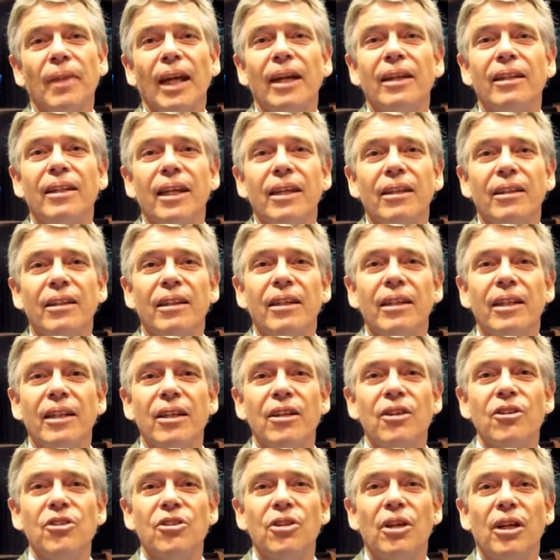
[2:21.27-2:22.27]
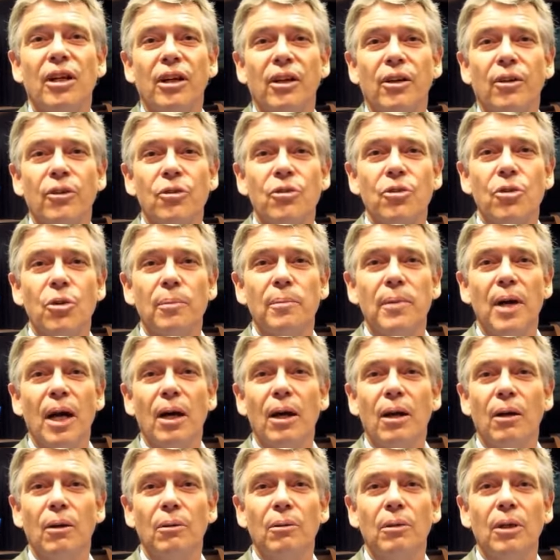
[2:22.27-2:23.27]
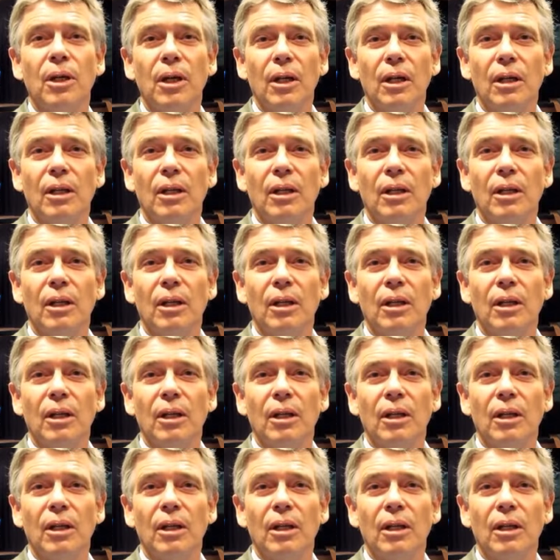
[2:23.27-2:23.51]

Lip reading: And then these are somehow